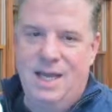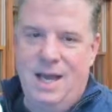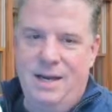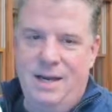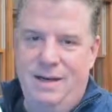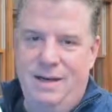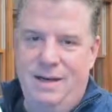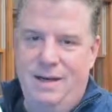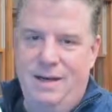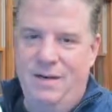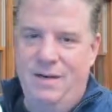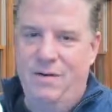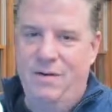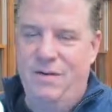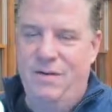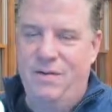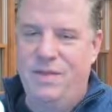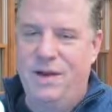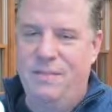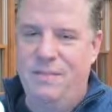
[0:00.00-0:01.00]
I don't
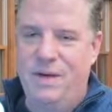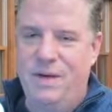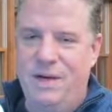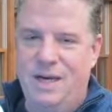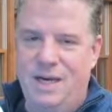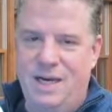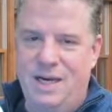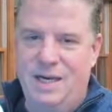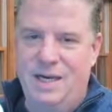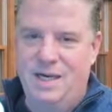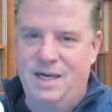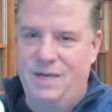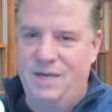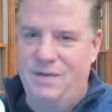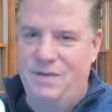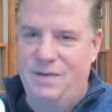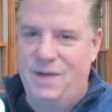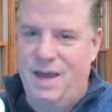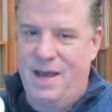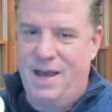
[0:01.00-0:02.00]
know that I'm going to need to
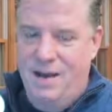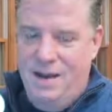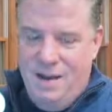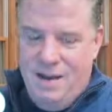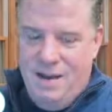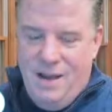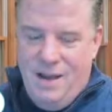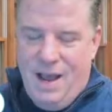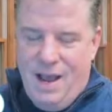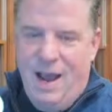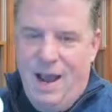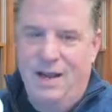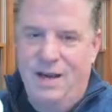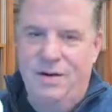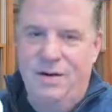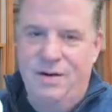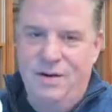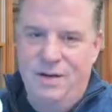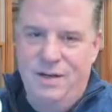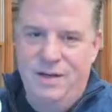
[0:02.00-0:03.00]
do that. I
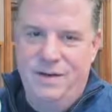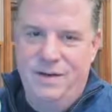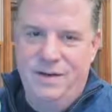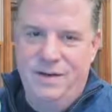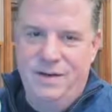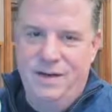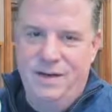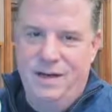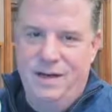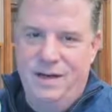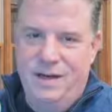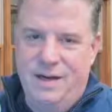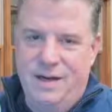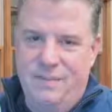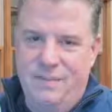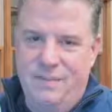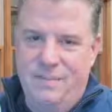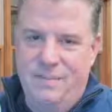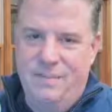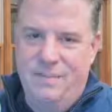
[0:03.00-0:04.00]
could,
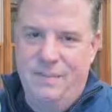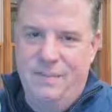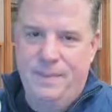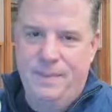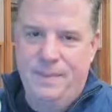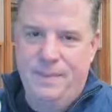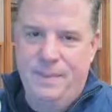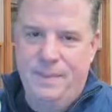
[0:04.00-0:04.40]
3,